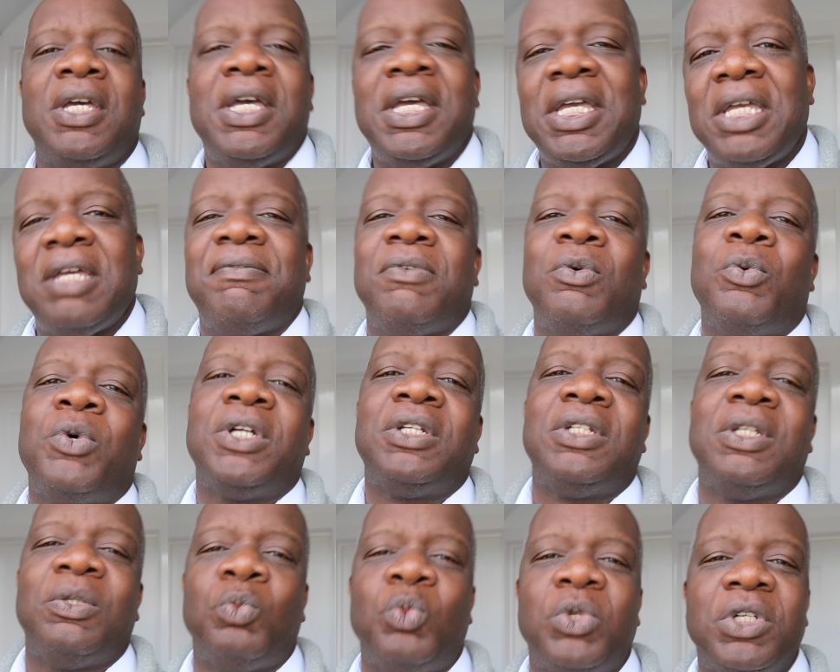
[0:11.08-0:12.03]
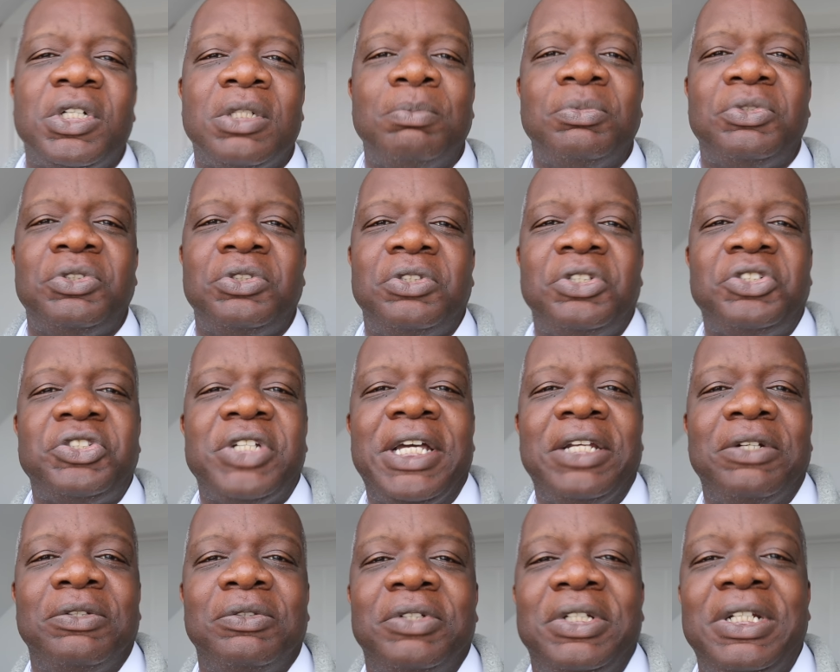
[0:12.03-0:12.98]
Hey everyone, and welcome to the
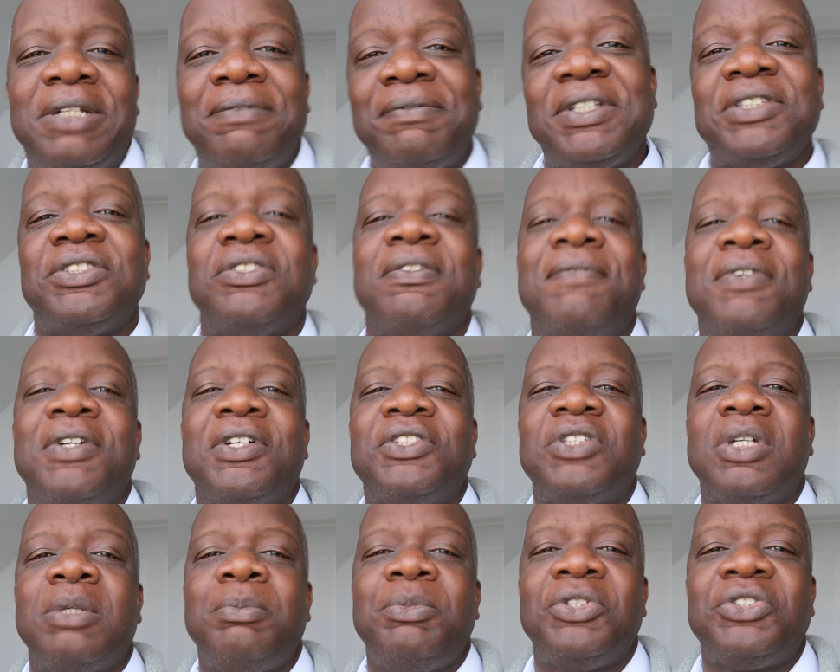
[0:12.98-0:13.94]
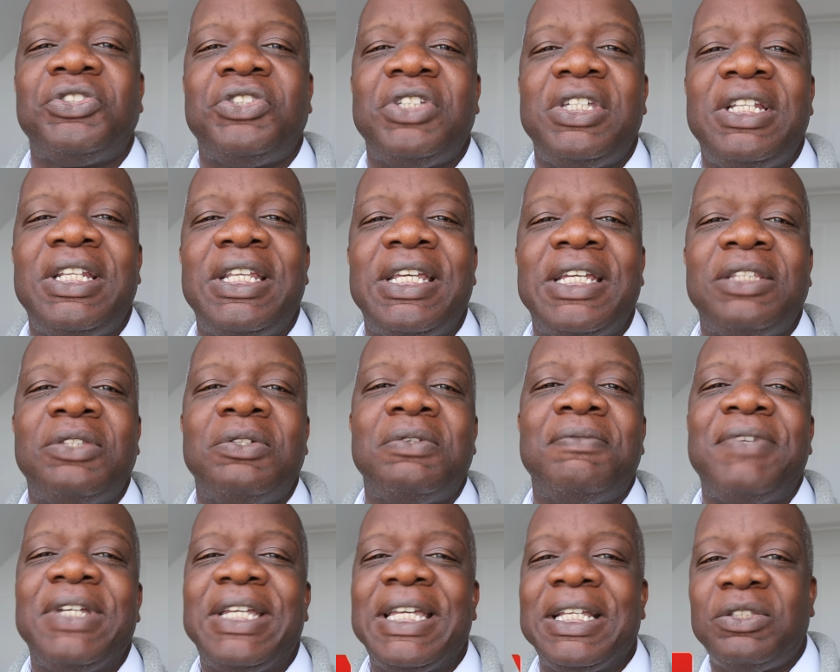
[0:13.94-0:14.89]
channel. And if this is the first time you're seeing here,
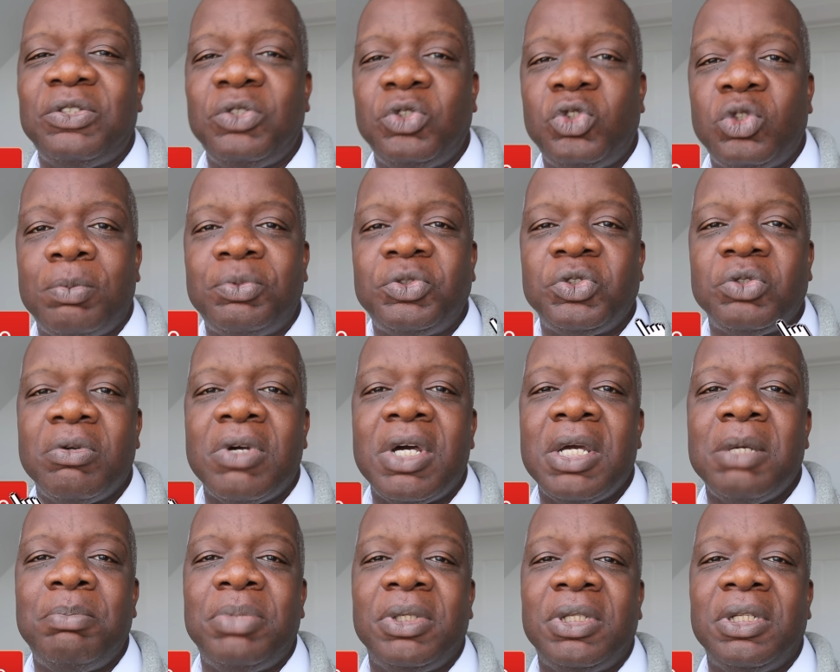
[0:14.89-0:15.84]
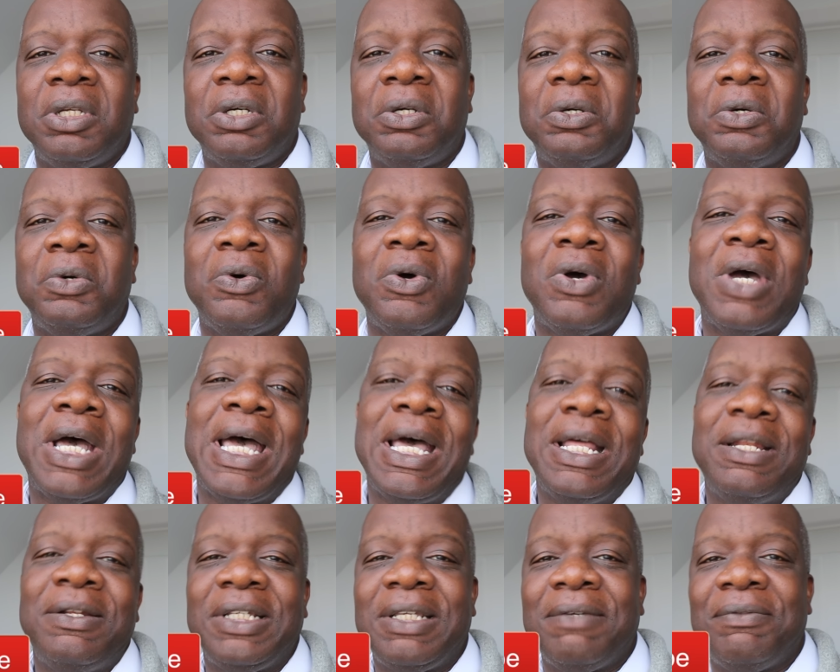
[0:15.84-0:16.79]
don't forget to subscribe below
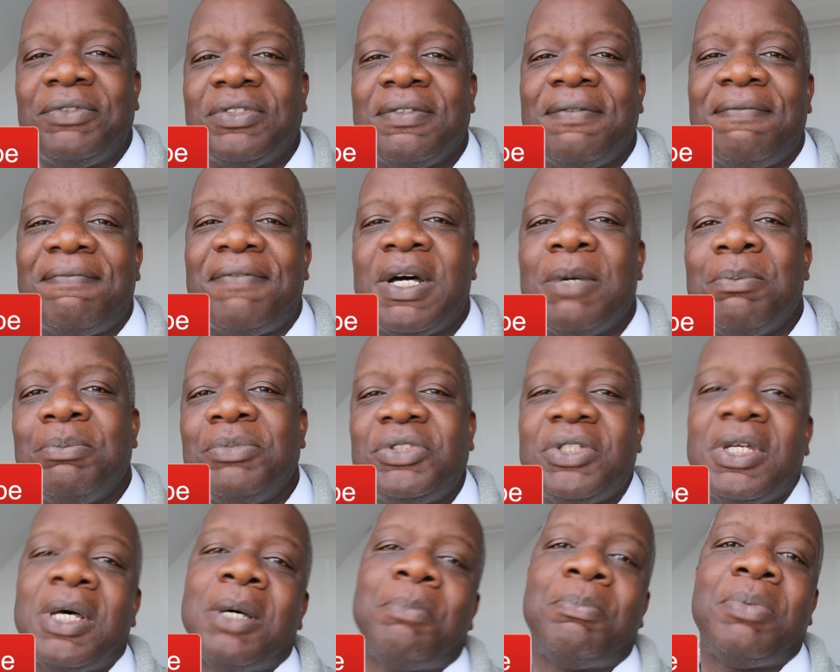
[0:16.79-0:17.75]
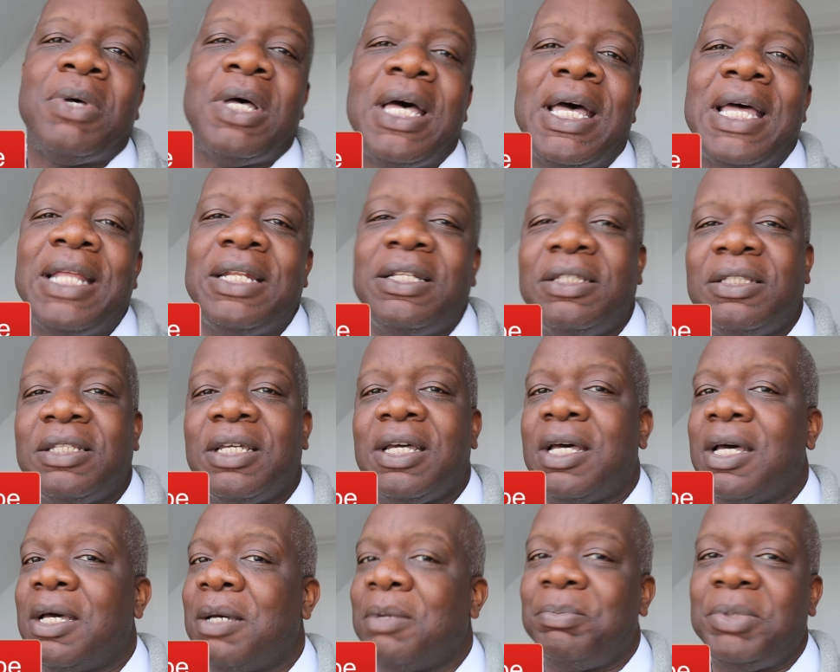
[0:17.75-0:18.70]
and give us a thumbs up, and
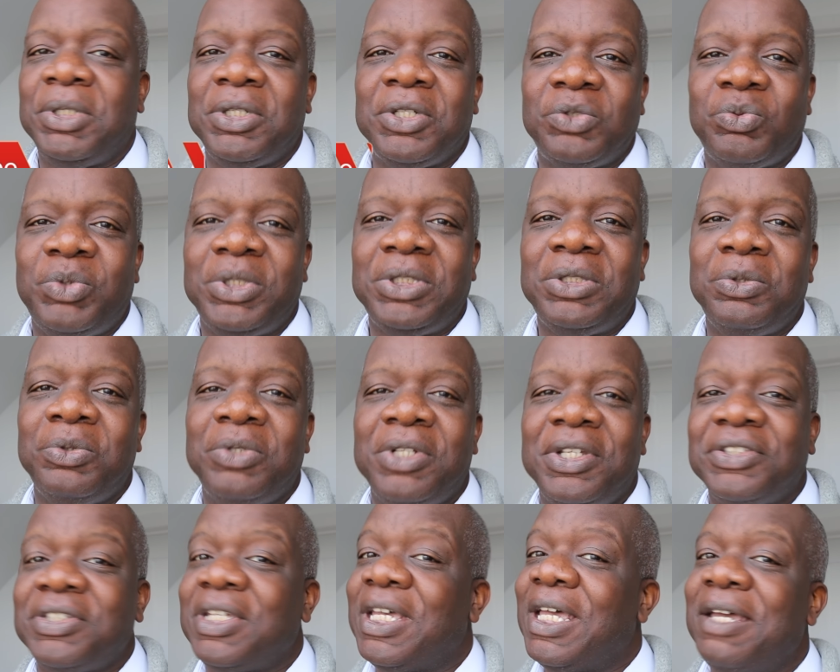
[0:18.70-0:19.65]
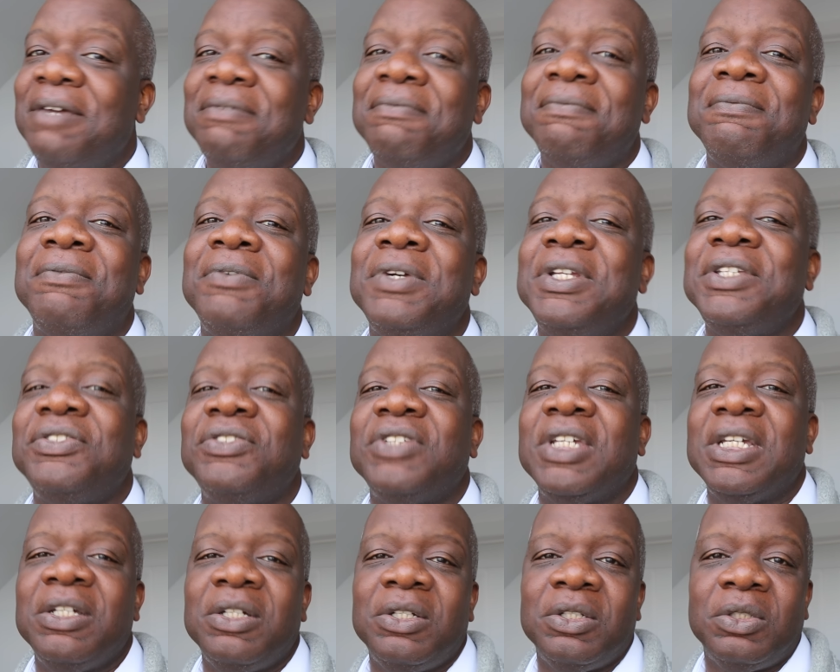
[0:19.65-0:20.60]
because we do this every
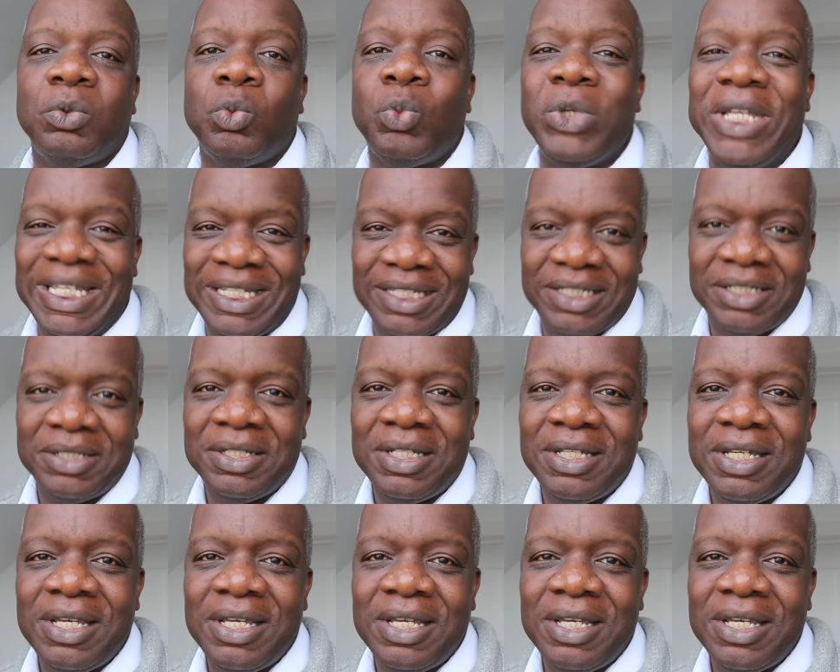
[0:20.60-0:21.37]
single week.